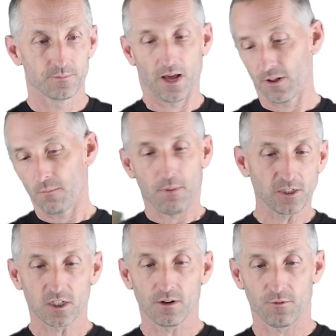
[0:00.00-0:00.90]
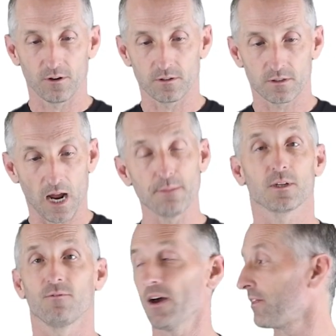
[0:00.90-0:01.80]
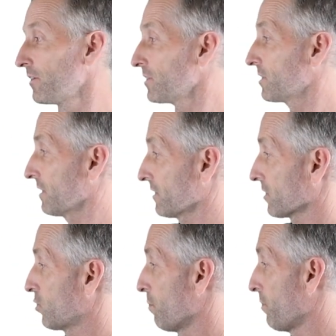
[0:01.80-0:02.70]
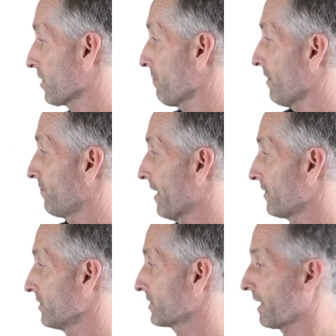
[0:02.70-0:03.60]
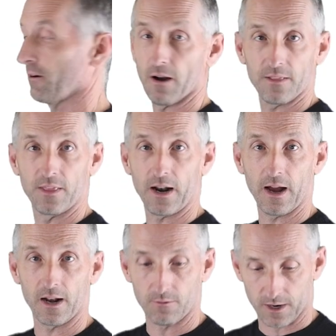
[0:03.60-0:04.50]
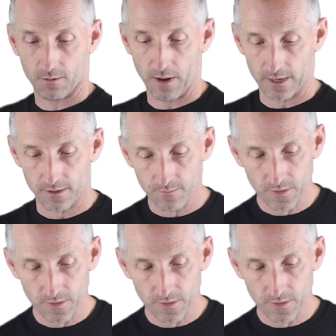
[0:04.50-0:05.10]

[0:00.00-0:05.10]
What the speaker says: Now, there are a bunch of different types of feathers. There's a cool book about feathers that I read that I highly recommend.